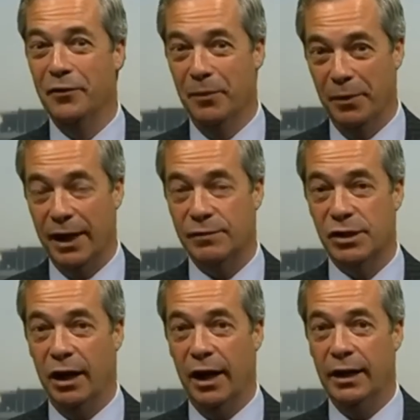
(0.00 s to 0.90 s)
than the Leave
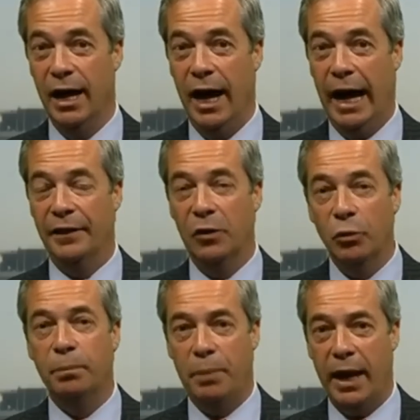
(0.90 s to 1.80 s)
side, and there
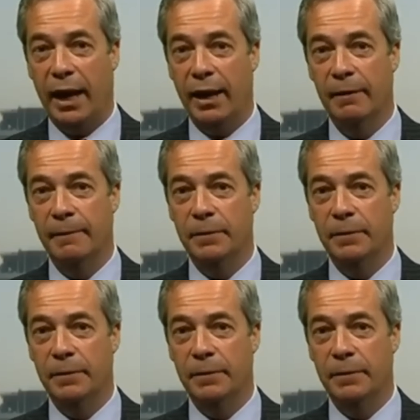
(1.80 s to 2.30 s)
would be,